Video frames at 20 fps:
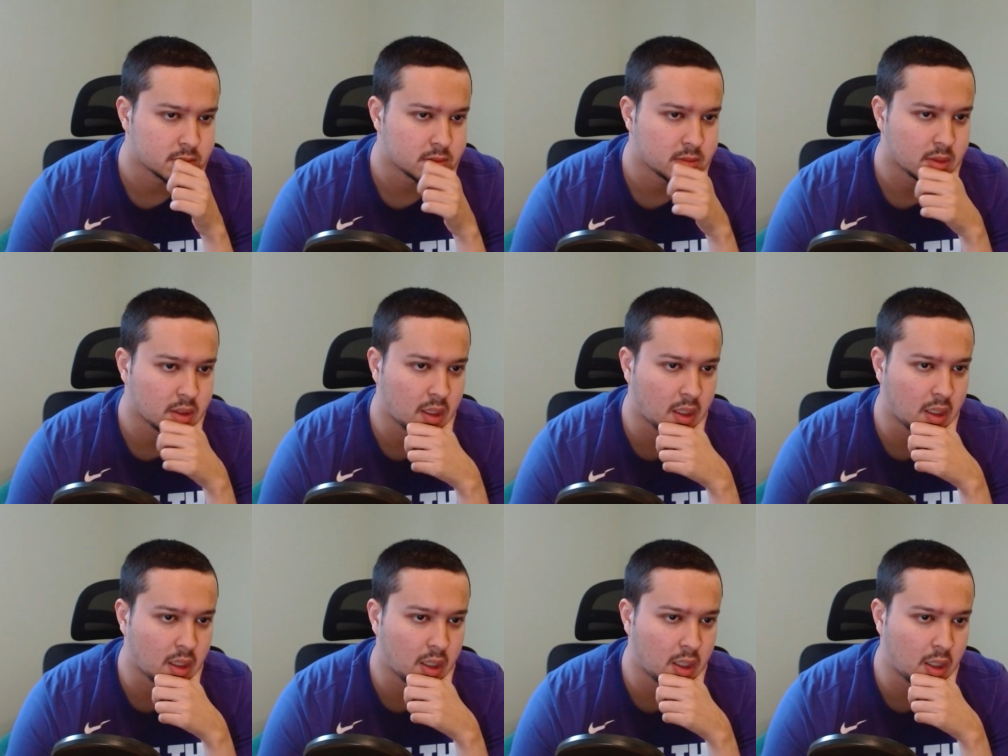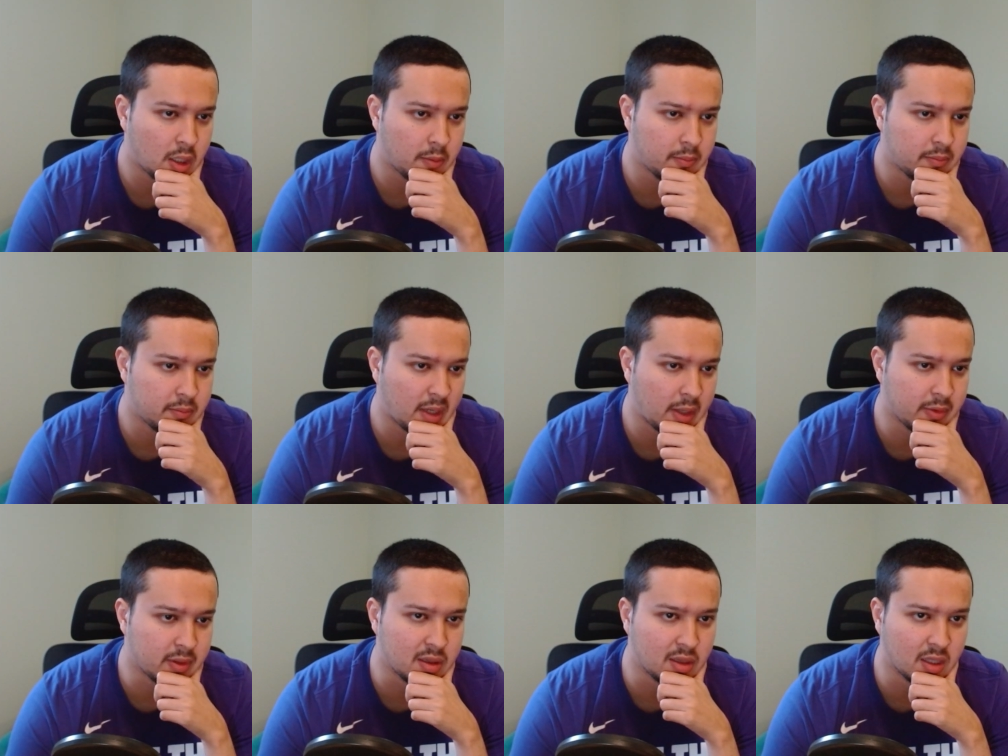I
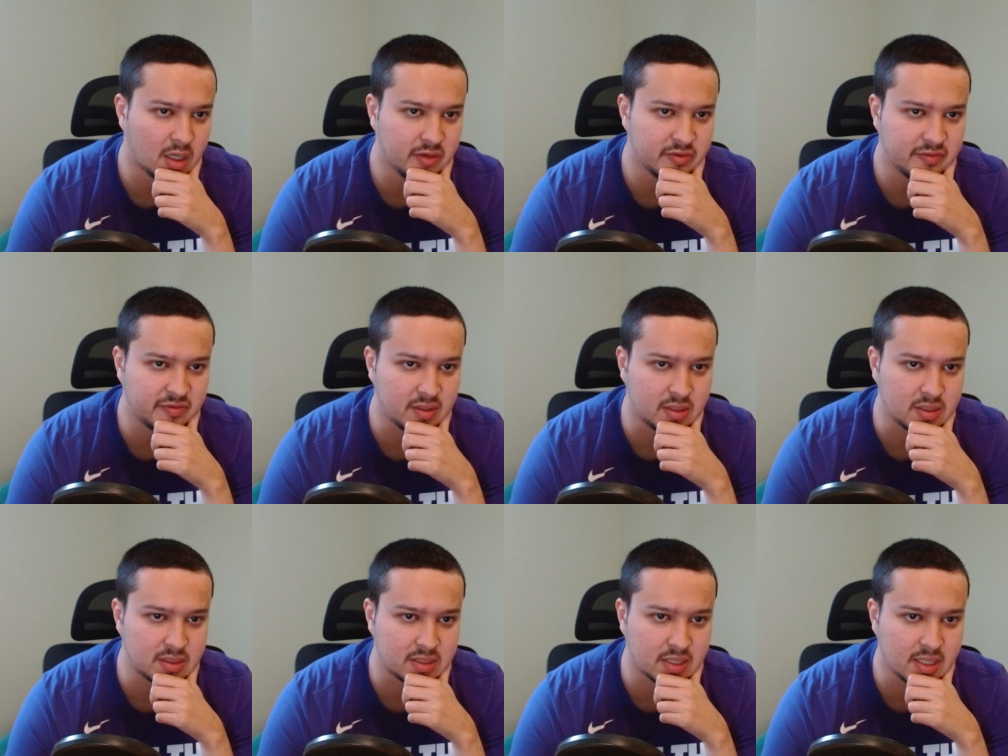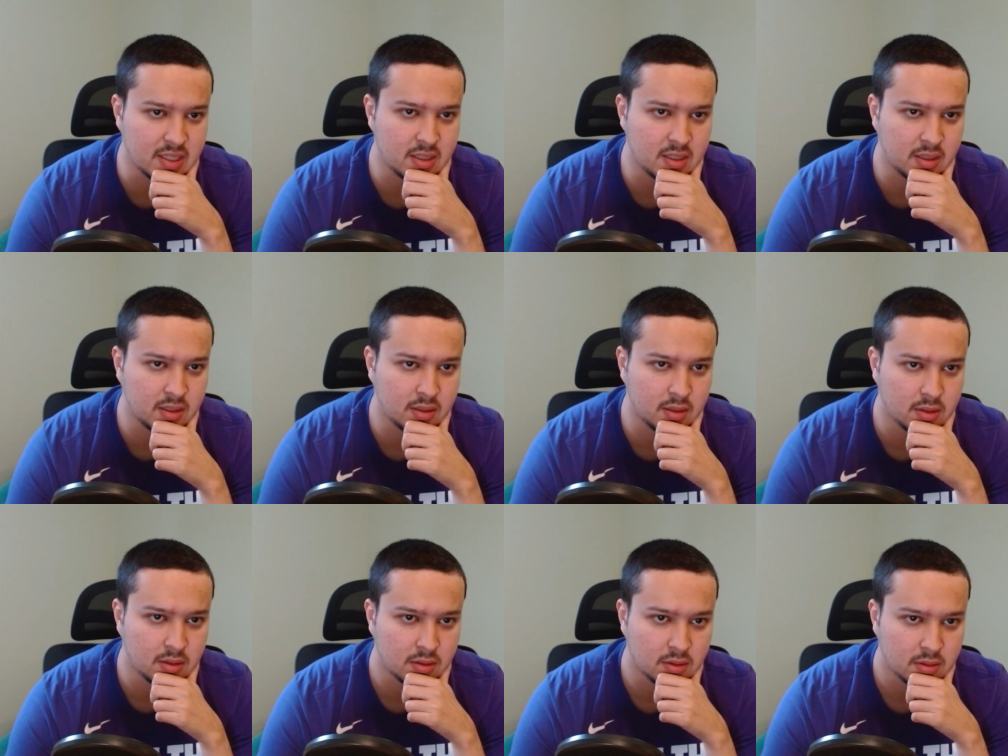would love if they take.
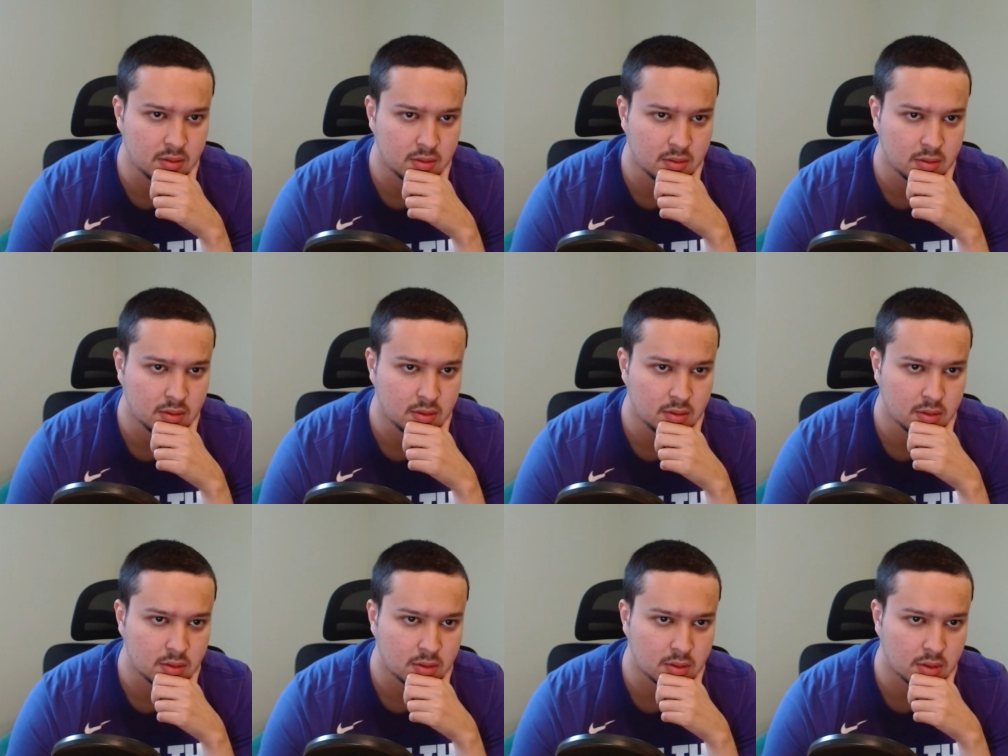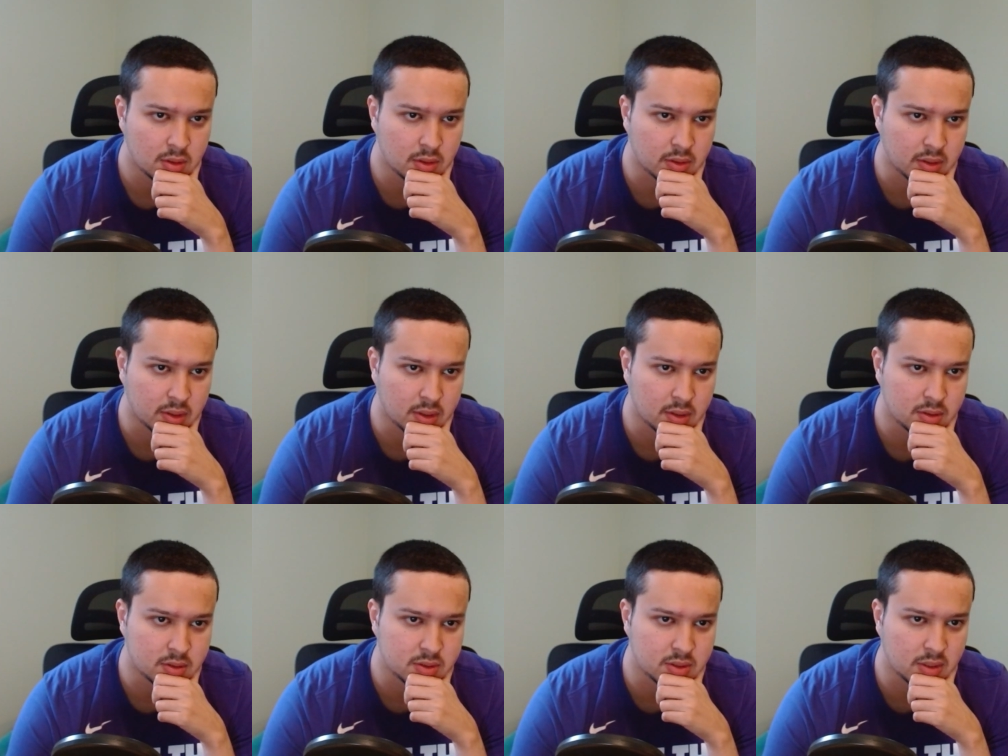Okay,
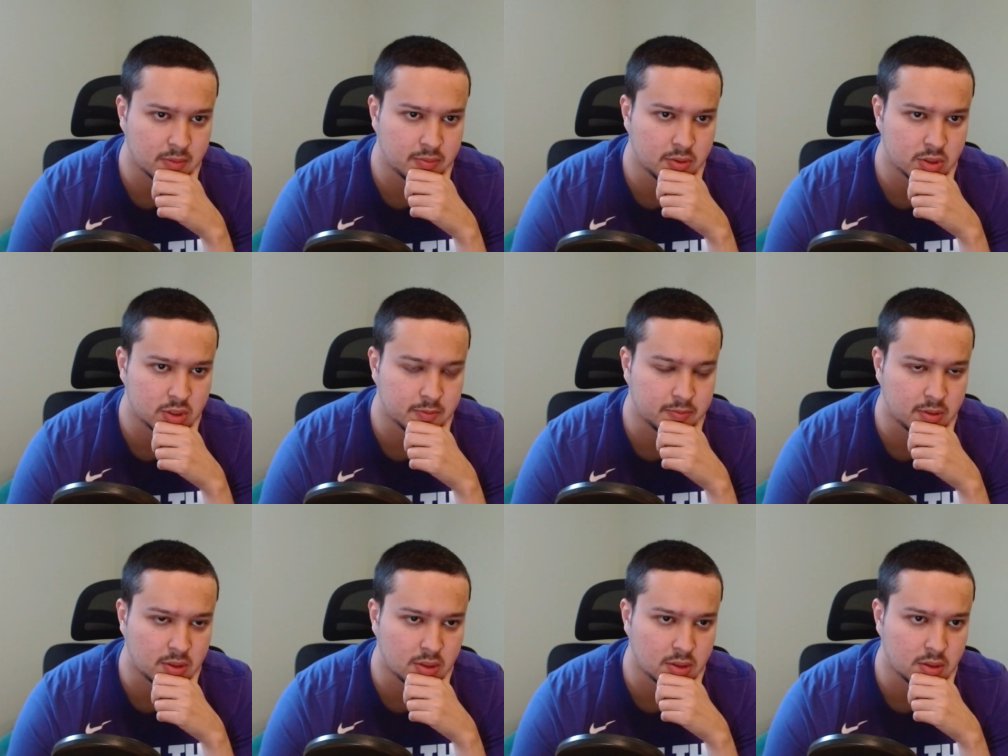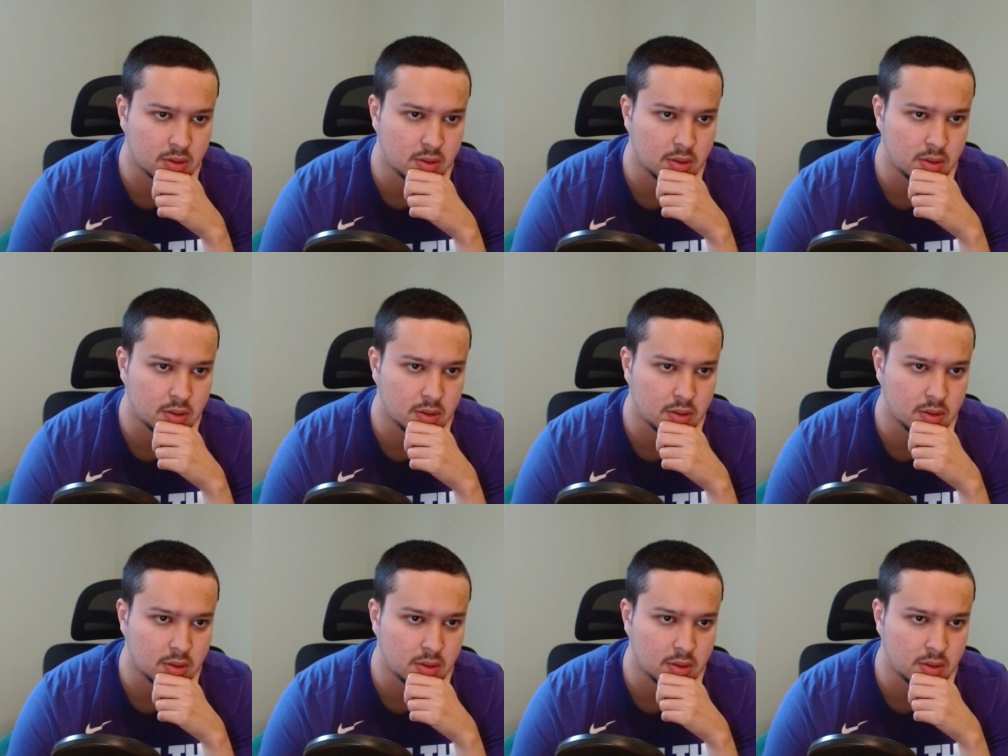so they push a pawn.